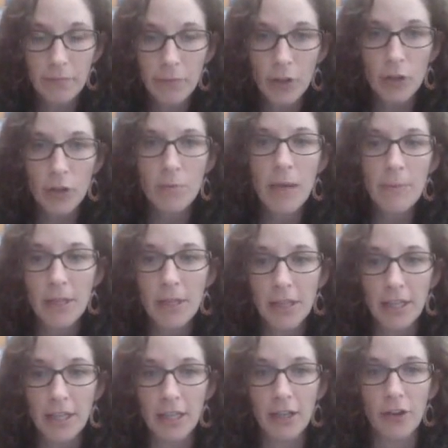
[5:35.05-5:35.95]
You might be
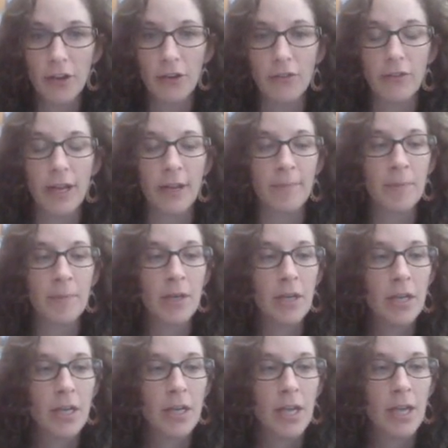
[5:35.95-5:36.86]
thinking,
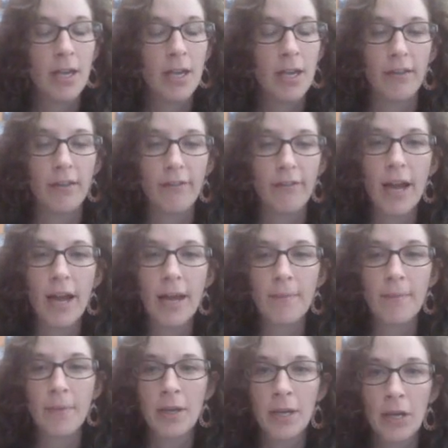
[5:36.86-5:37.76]
if
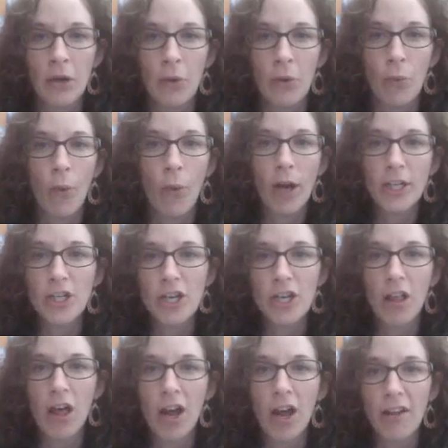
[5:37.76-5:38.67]
I'm watching a
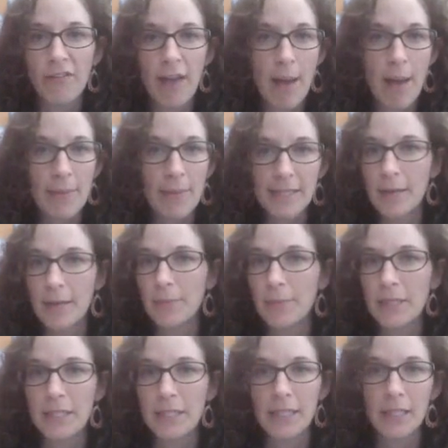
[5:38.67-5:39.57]
lot of
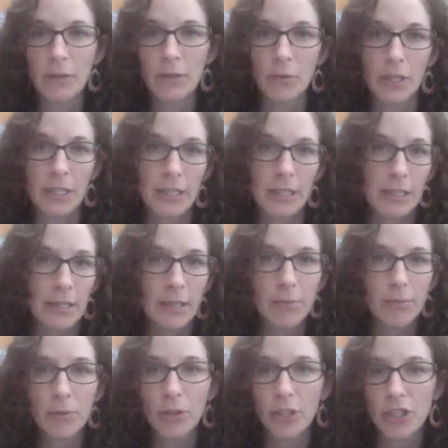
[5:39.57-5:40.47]
MSNBC with its
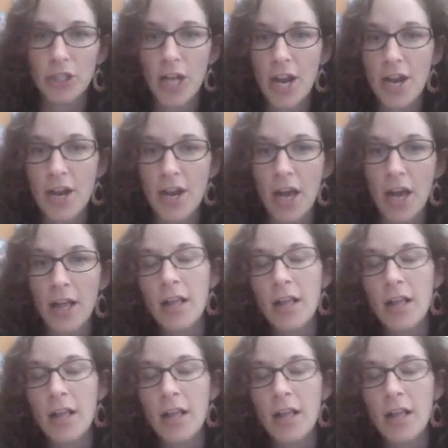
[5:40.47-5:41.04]
liberal agenda,